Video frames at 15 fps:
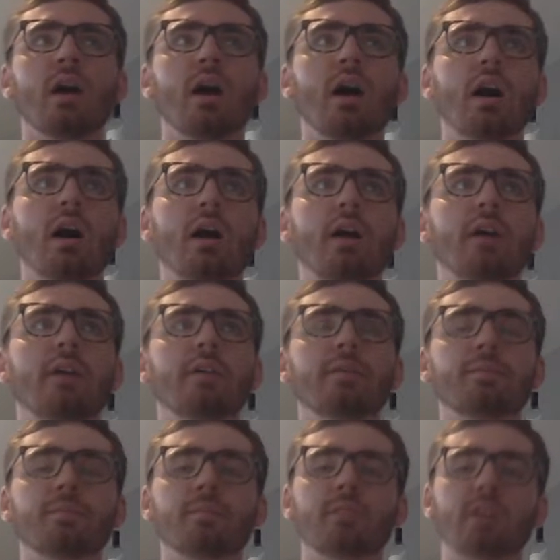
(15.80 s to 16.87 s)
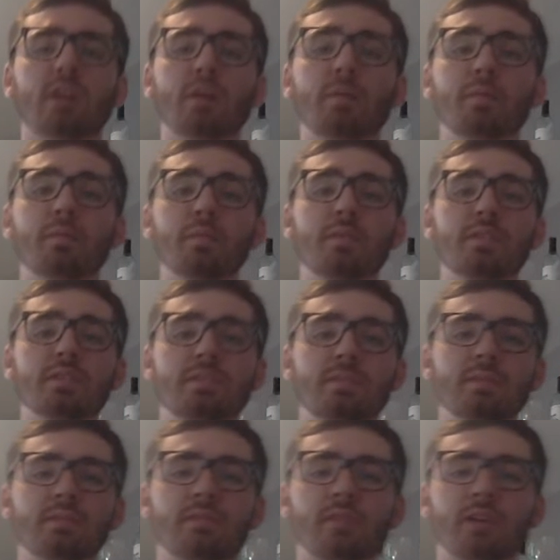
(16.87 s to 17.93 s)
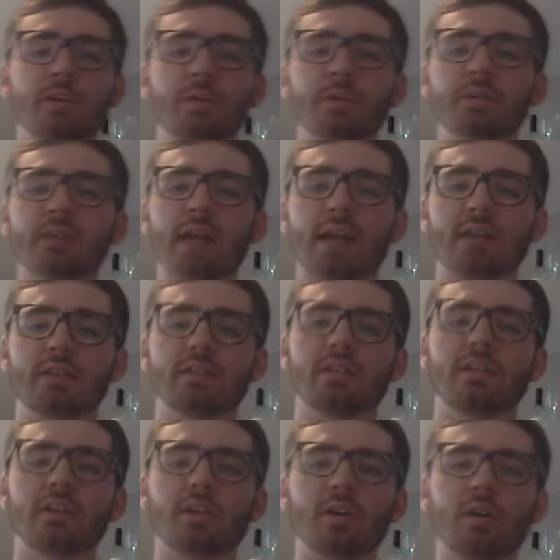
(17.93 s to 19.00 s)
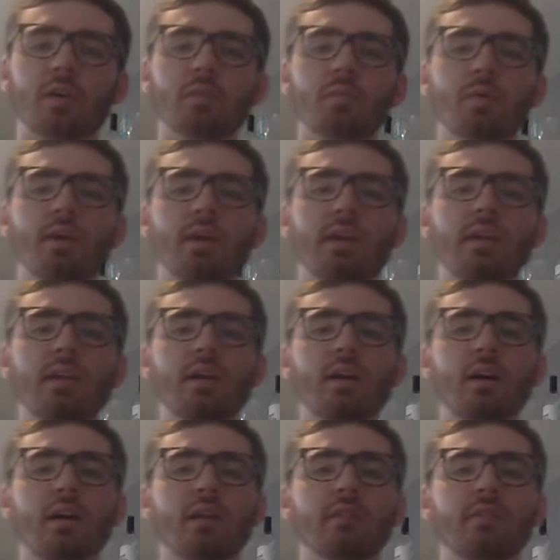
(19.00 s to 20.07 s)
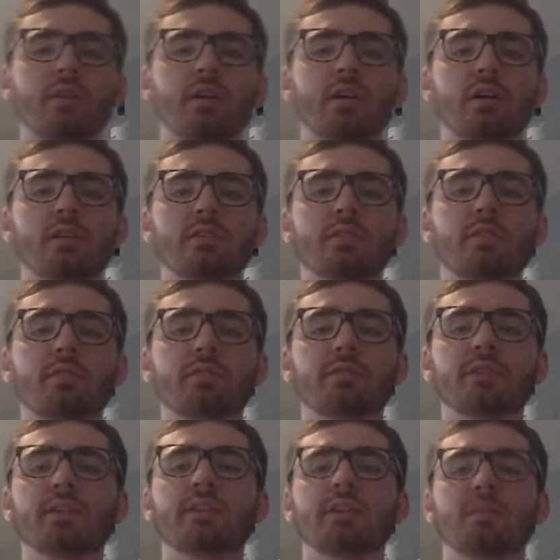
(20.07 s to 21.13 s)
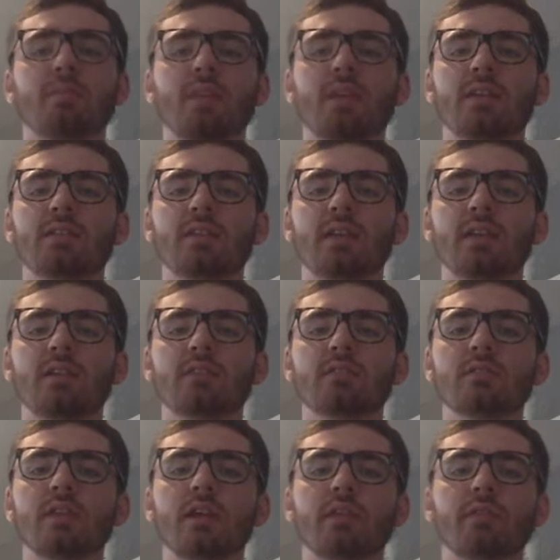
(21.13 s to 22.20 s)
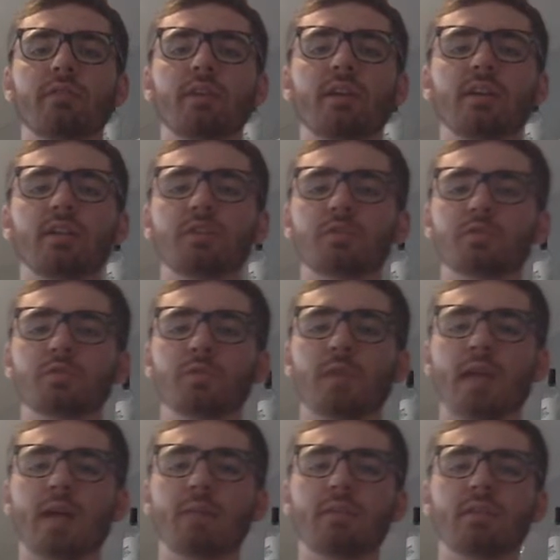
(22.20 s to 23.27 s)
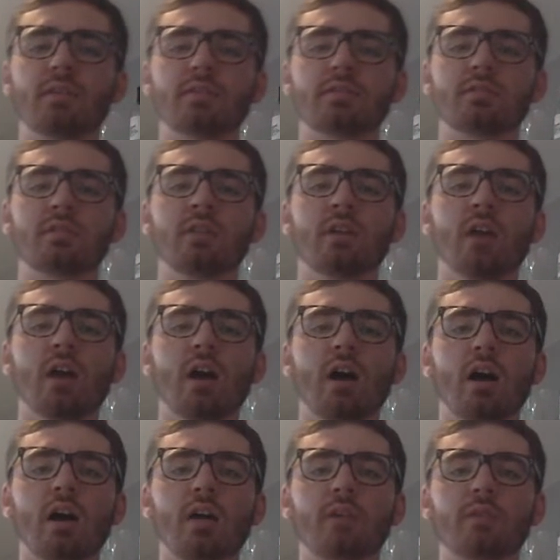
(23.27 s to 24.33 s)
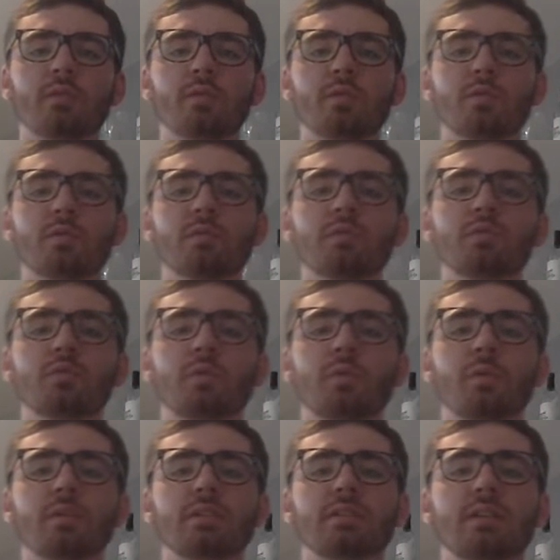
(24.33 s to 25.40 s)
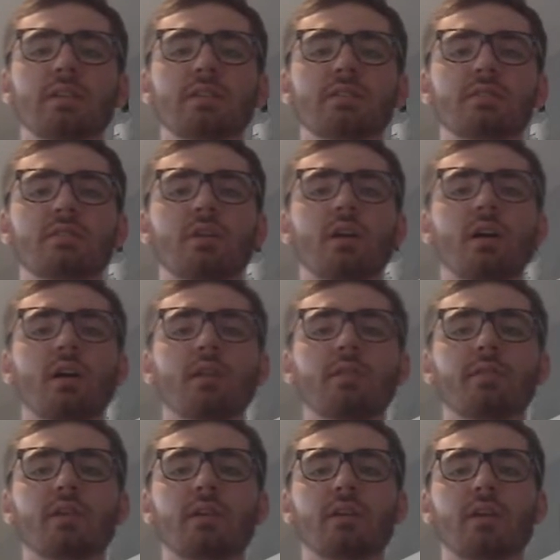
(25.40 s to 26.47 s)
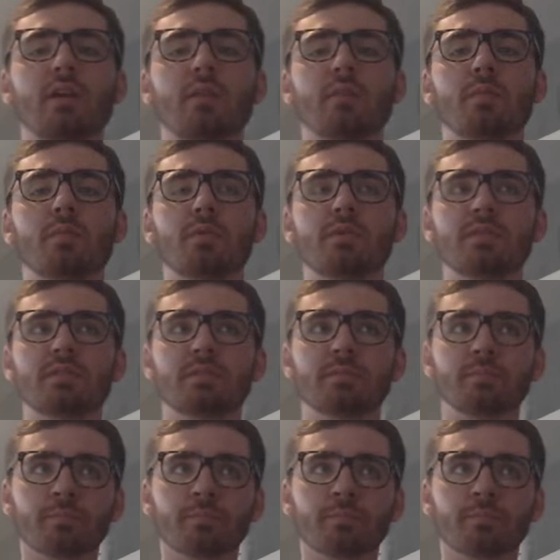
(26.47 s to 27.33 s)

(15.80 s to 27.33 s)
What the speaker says: Uh, Kadampa Buddhism is a very relaxing and calm way of self reflecting and meditating and finding your true happiness through the 21 stages of Kadampa Buddhism.